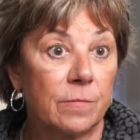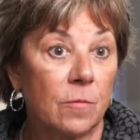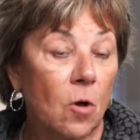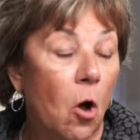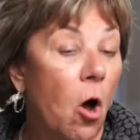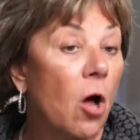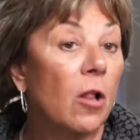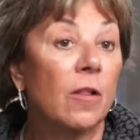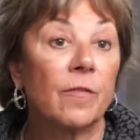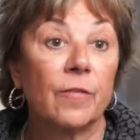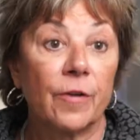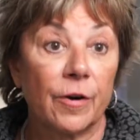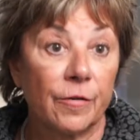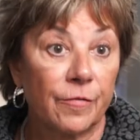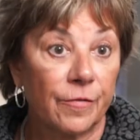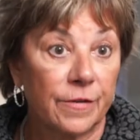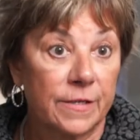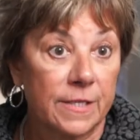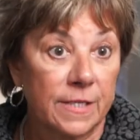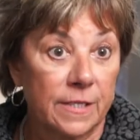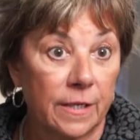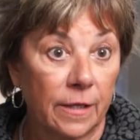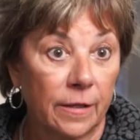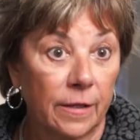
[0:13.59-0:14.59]
all of our
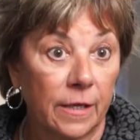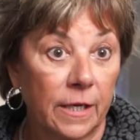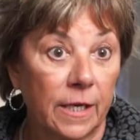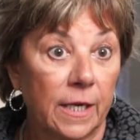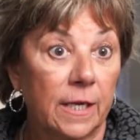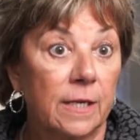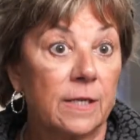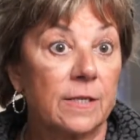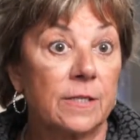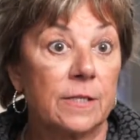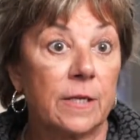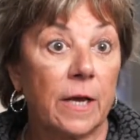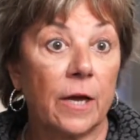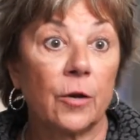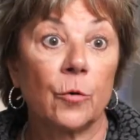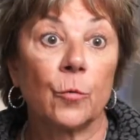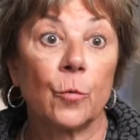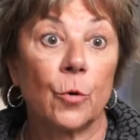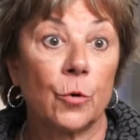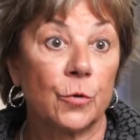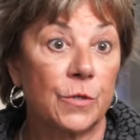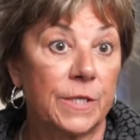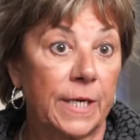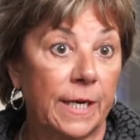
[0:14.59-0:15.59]
facilities on a
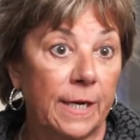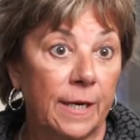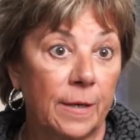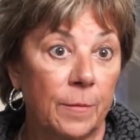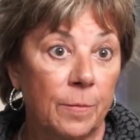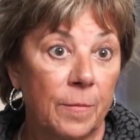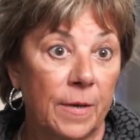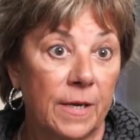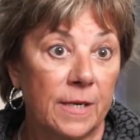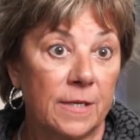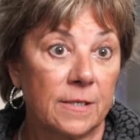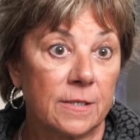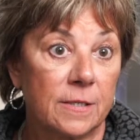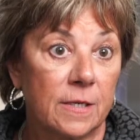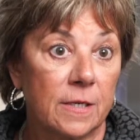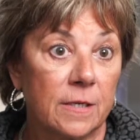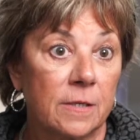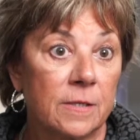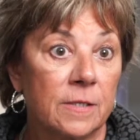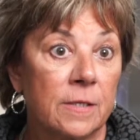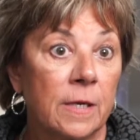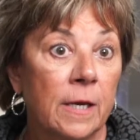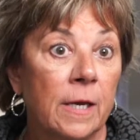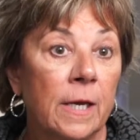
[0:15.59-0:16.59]
rotating
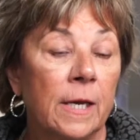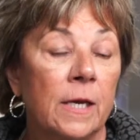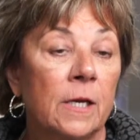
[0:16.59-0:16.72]
basis.